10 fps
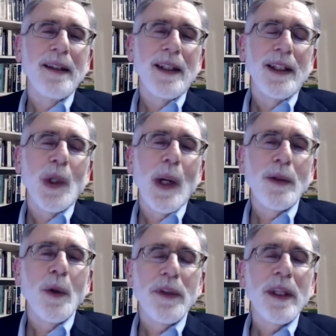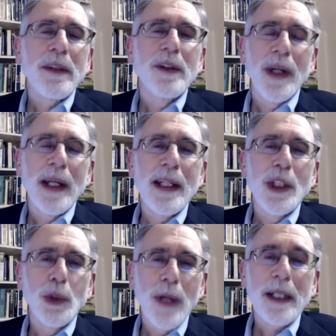you know, I don't think there are any
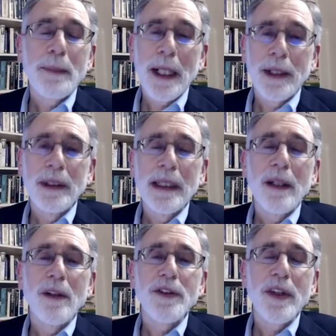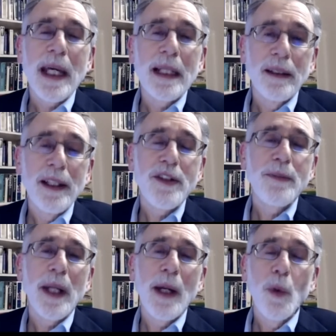direct parallels to that list,
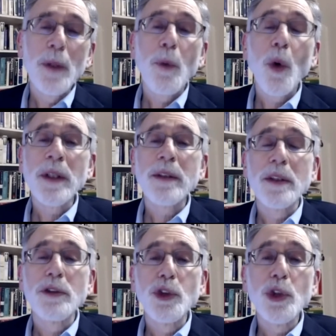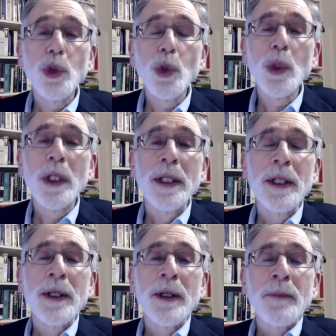but I would point to two
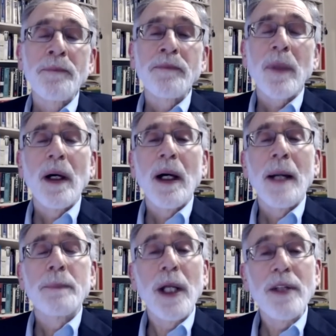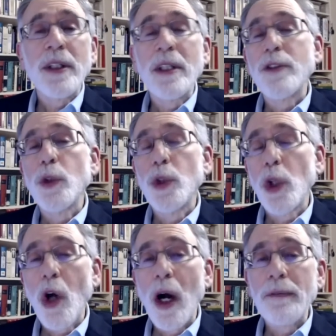uh, presidents who
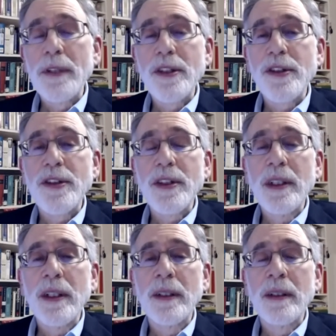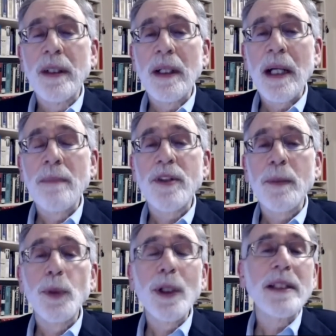took office in um,
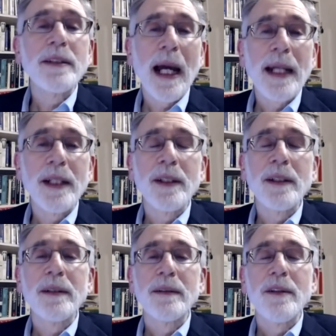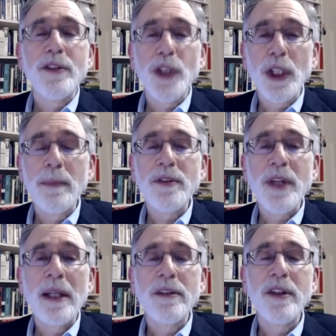some pretty dire
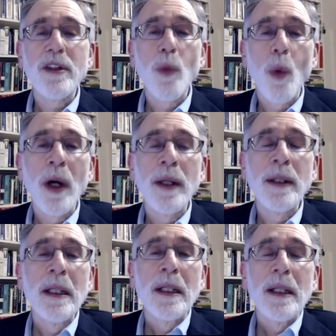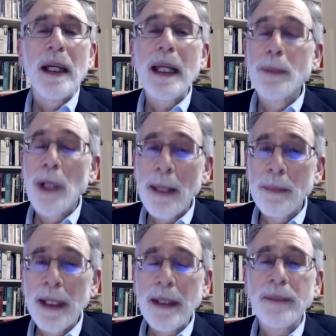circumstances. One,
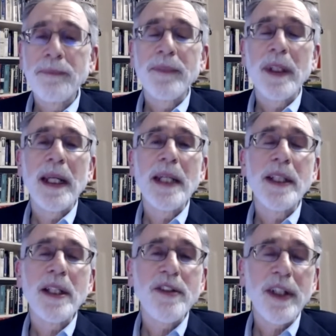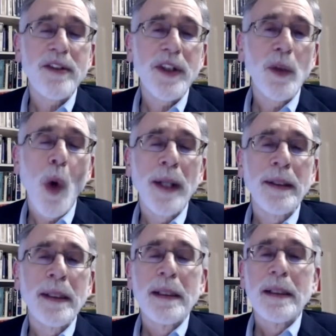Abraham Lincoln in 1861.
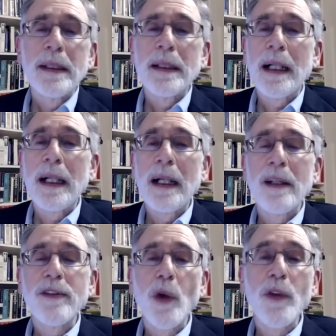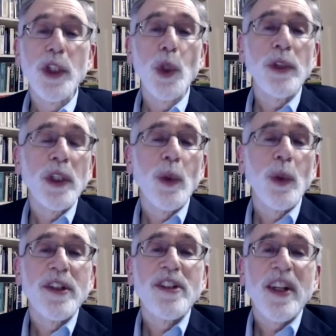Uh, so the Union
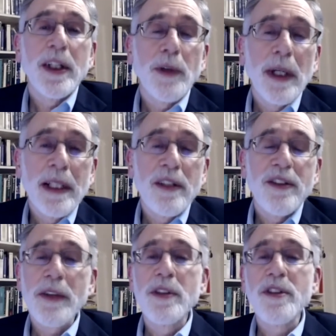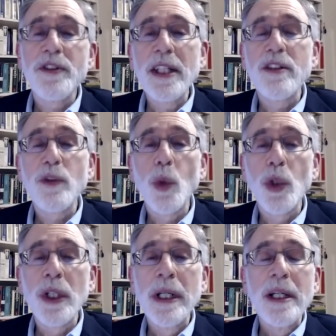was disintegrating. Southern states
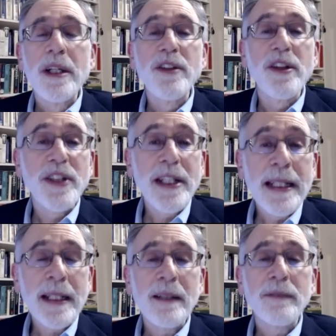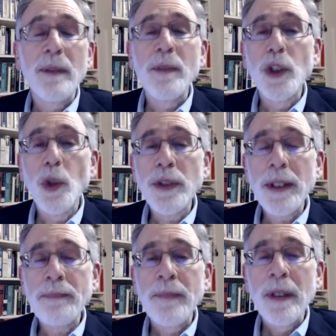were seceding from the
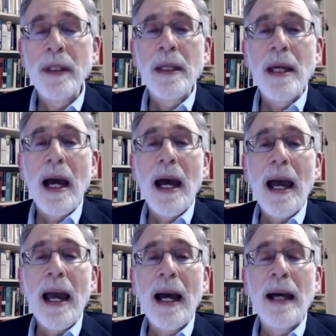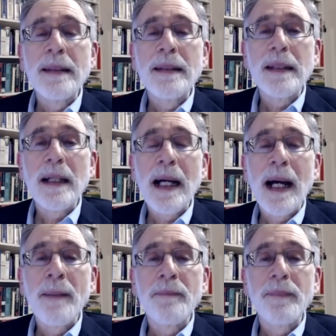Union. And
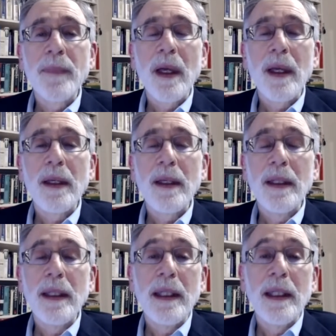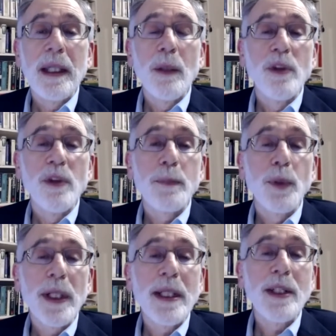um, it, it was a
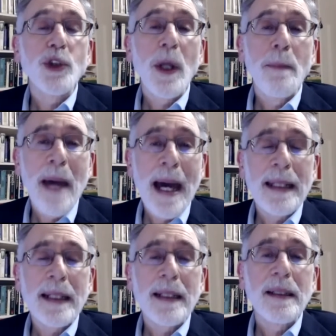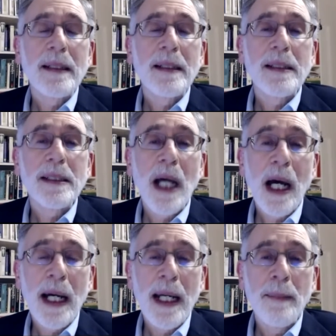pretty traumatic
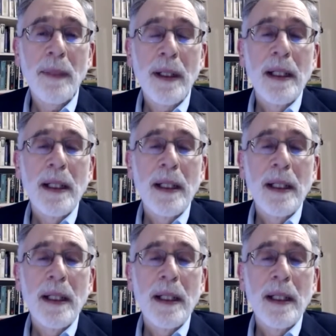time.